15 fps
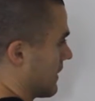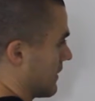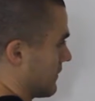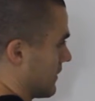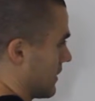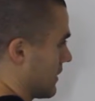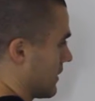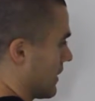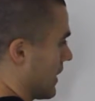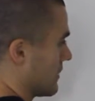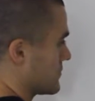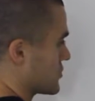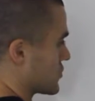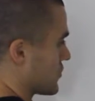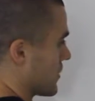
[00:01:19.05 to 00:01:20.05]
and then
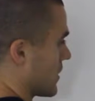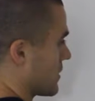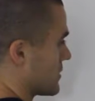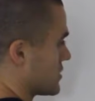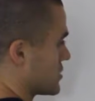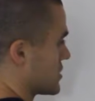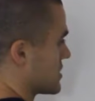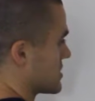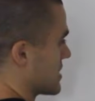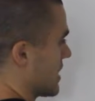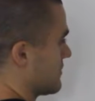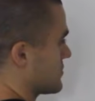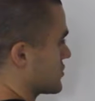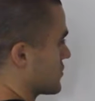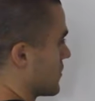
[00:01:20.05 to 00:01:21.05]
m squared is just
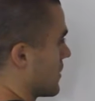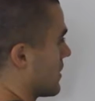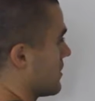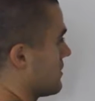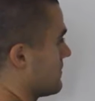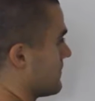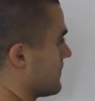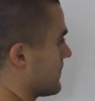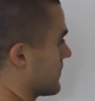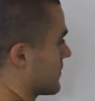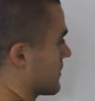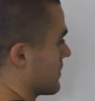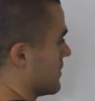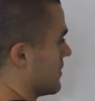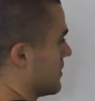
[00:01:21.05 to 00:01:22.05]
m squared
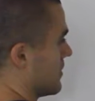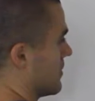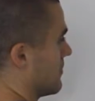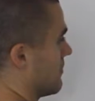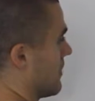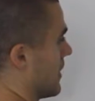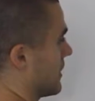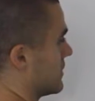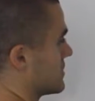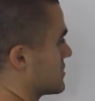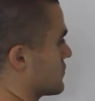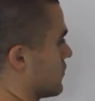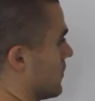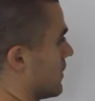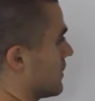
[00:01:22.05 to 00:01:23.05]

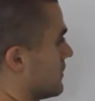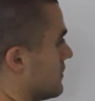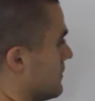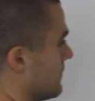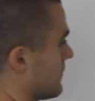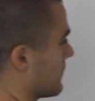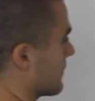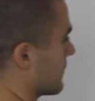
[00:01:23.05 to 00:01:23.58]
minus 1